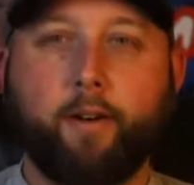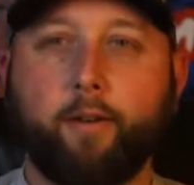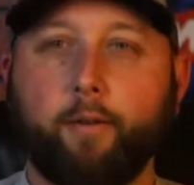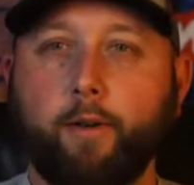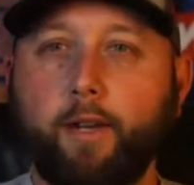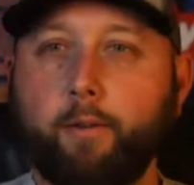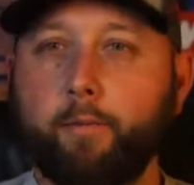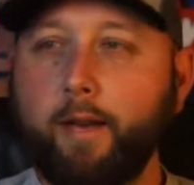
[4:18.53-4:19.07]

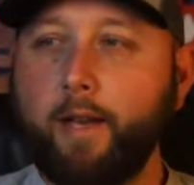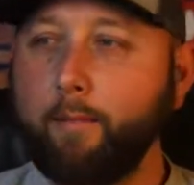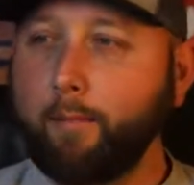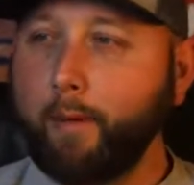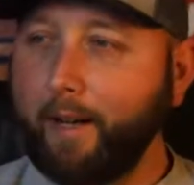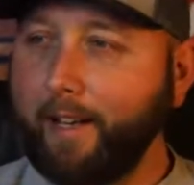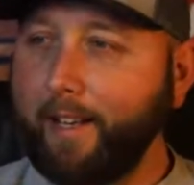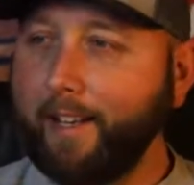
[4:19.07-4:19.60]
Where you been,
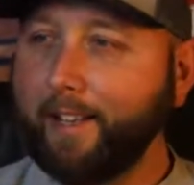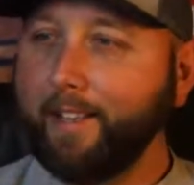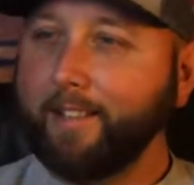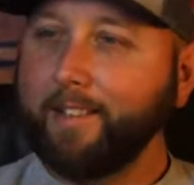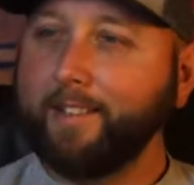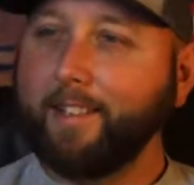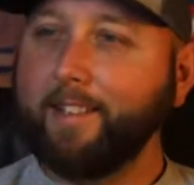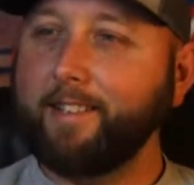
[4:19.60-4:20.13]
buddy?
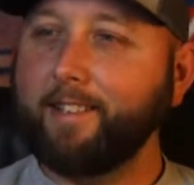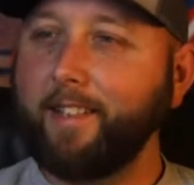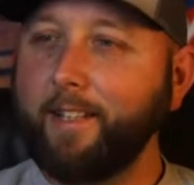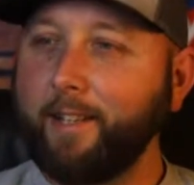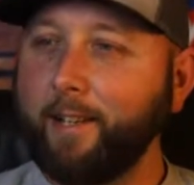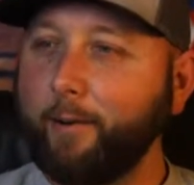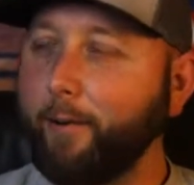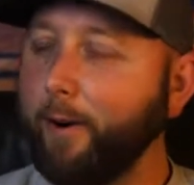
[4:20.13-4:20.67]
I ain't seen
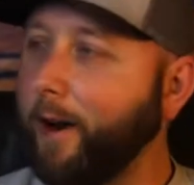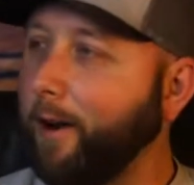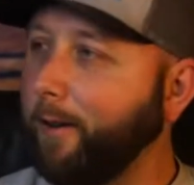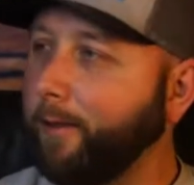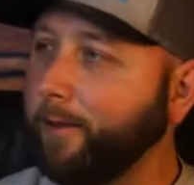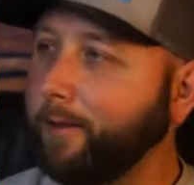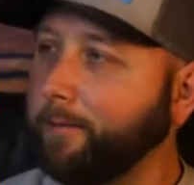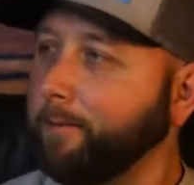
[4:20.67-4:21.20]
you in a while.
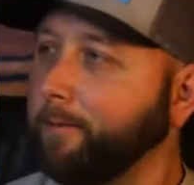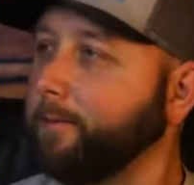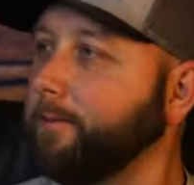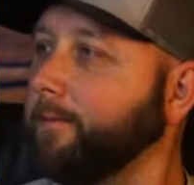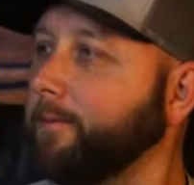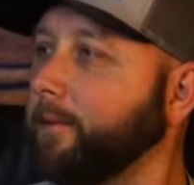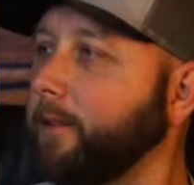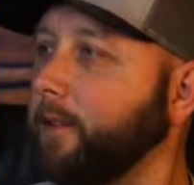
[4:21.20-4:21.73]

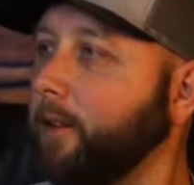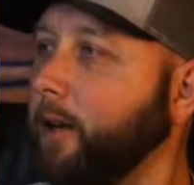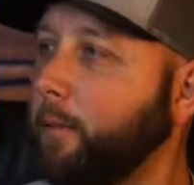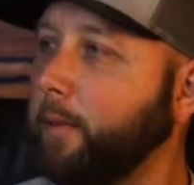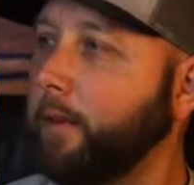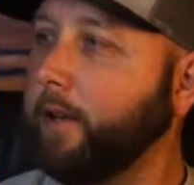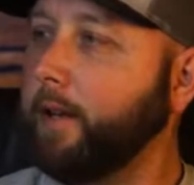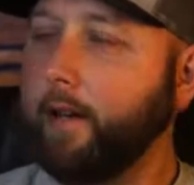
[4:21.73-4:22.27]

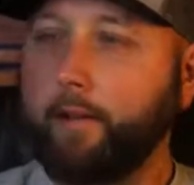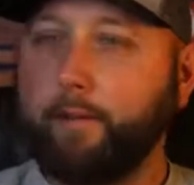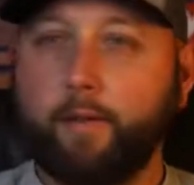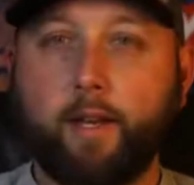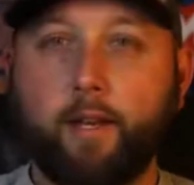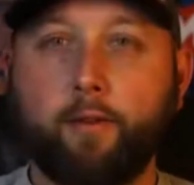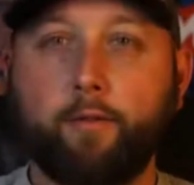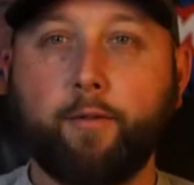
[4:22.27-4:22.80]
Hopefully,
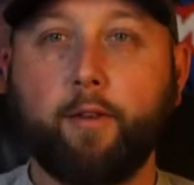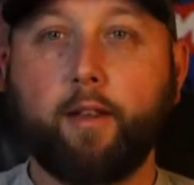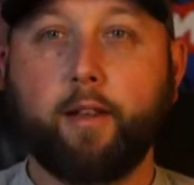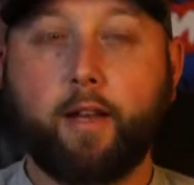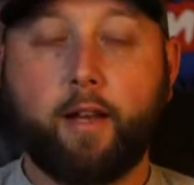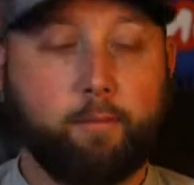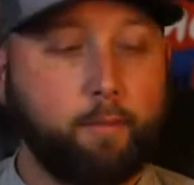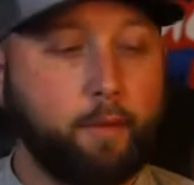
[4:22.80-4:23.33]
thank you for
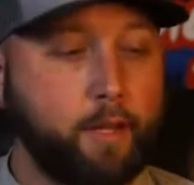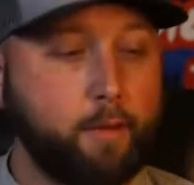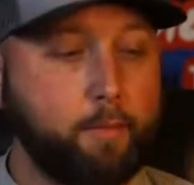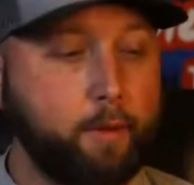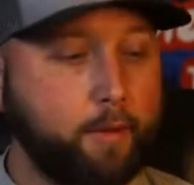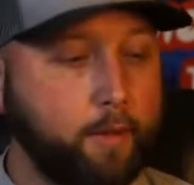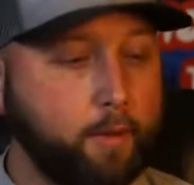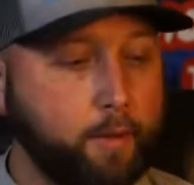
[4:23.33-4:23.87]
the belated
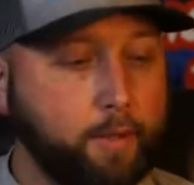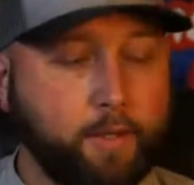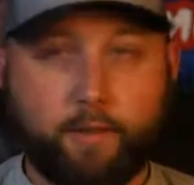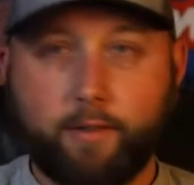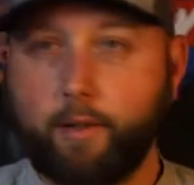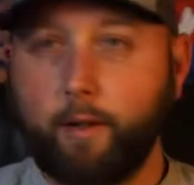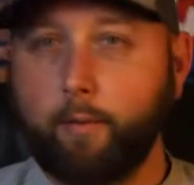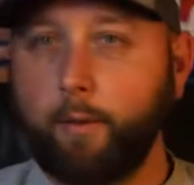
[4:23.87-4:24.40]
birthday
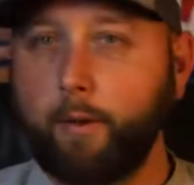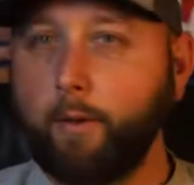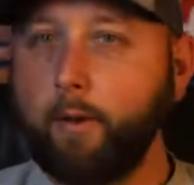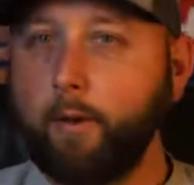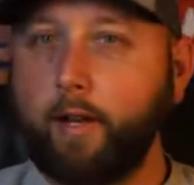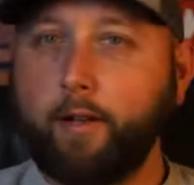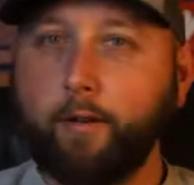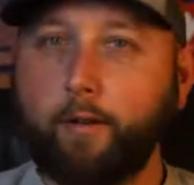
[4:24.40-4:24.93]
wishes. I hope you
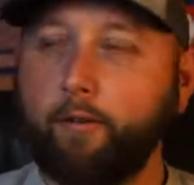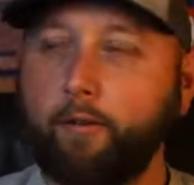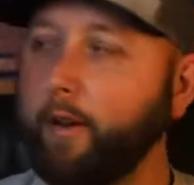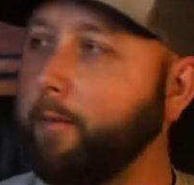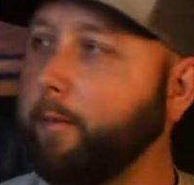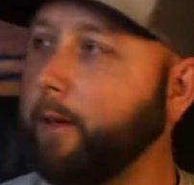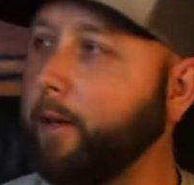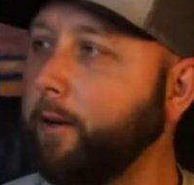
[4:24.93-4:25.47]
and your
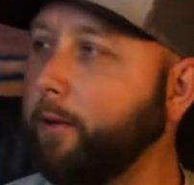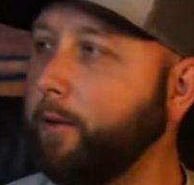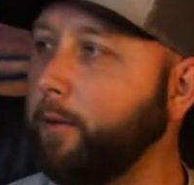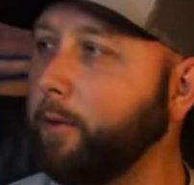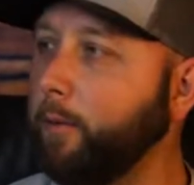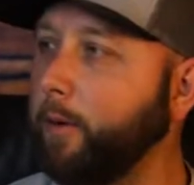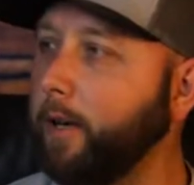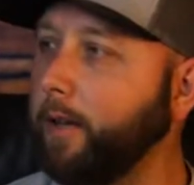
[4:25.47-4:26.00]
family are
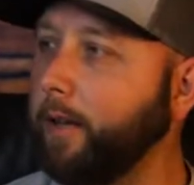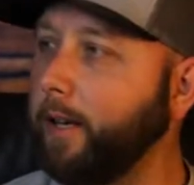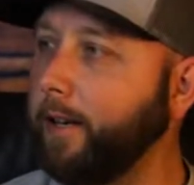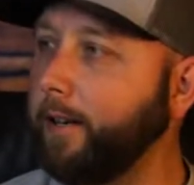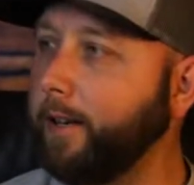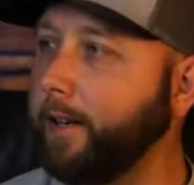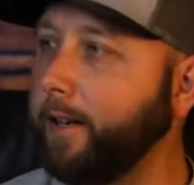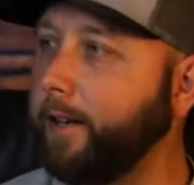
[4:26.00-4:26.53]
doing well
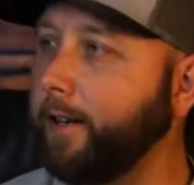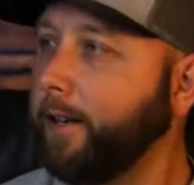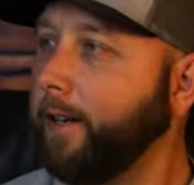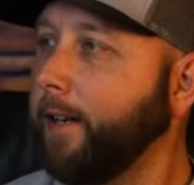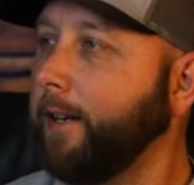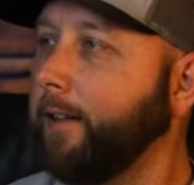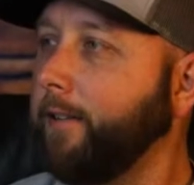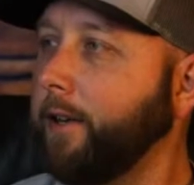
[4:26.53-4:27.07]
out there.
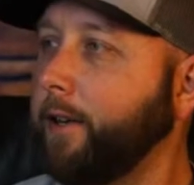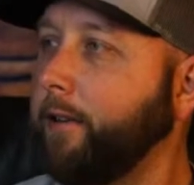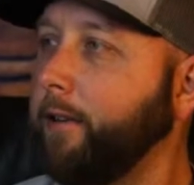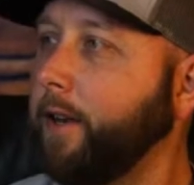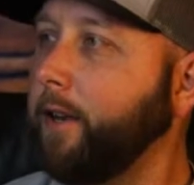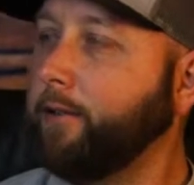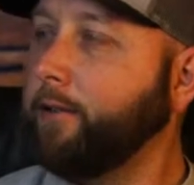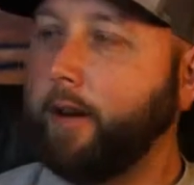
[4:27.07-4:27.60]
Thank you
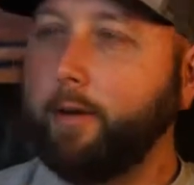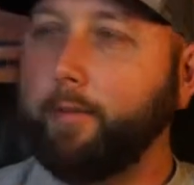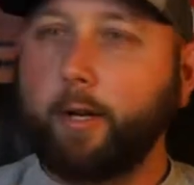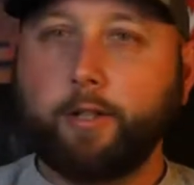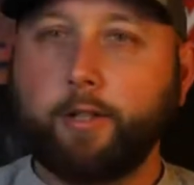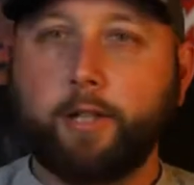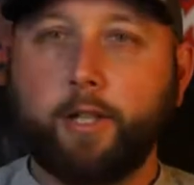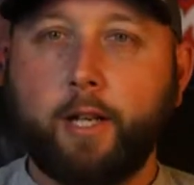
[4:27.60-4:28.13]
guys very
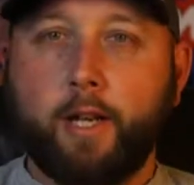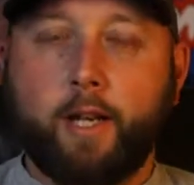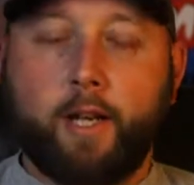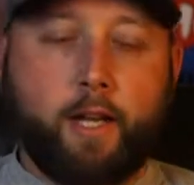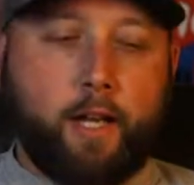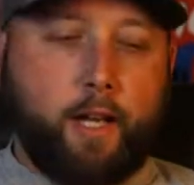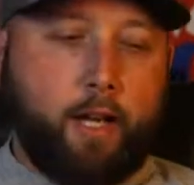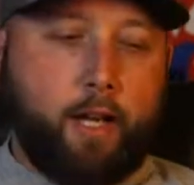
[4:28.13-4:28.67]
much.
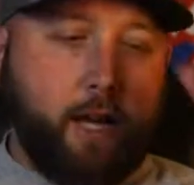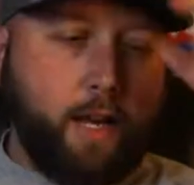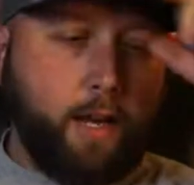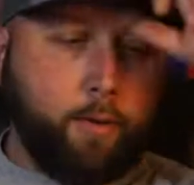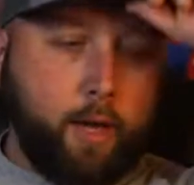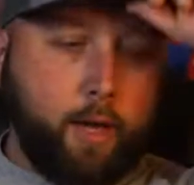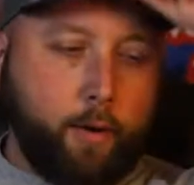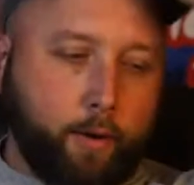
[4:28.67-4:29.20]

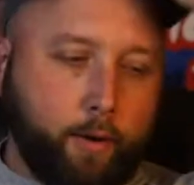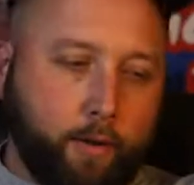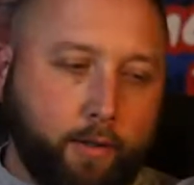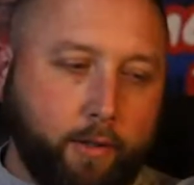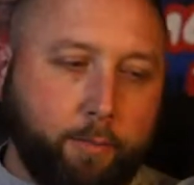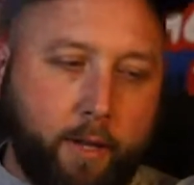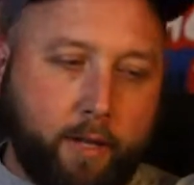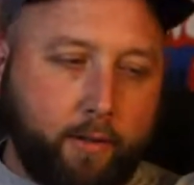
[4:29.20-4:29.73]
Anyway, we're going to
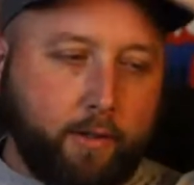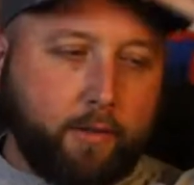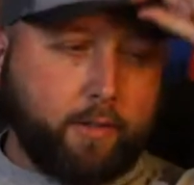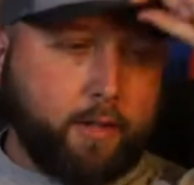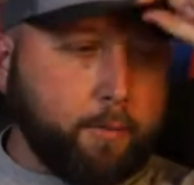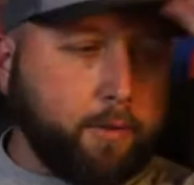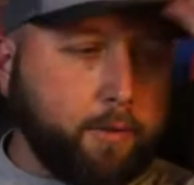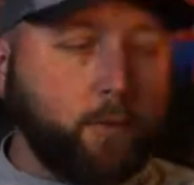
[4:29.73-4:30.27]
spend this
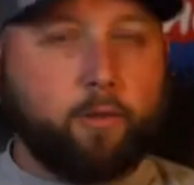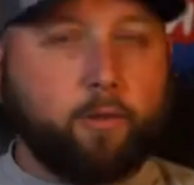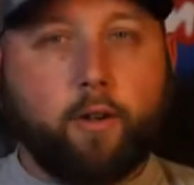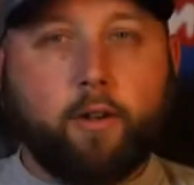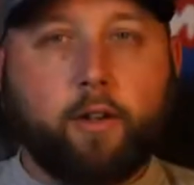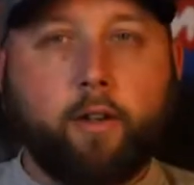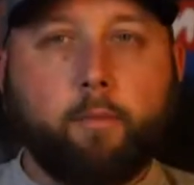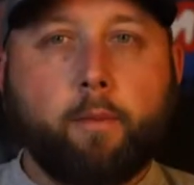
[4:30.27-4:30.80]
episode
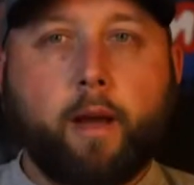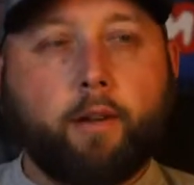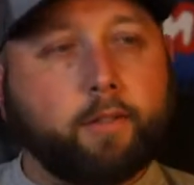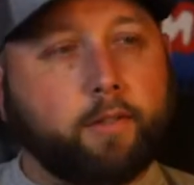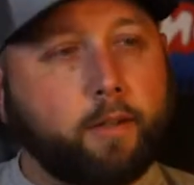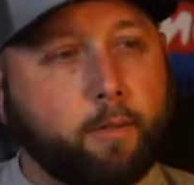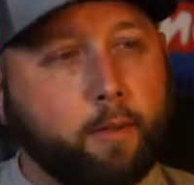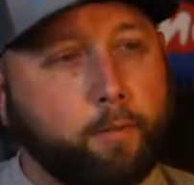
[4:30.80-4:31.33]
talking about
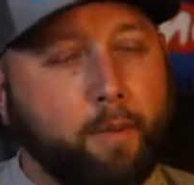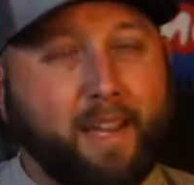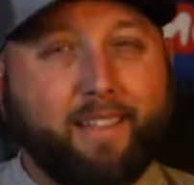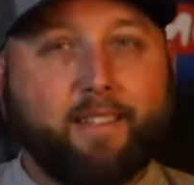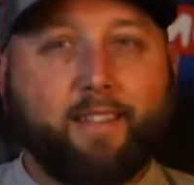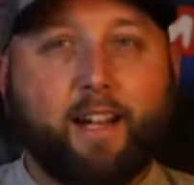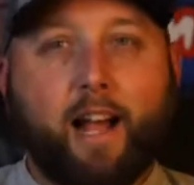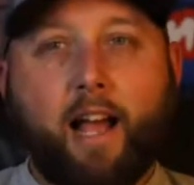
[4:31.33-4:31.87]
some of the baits that I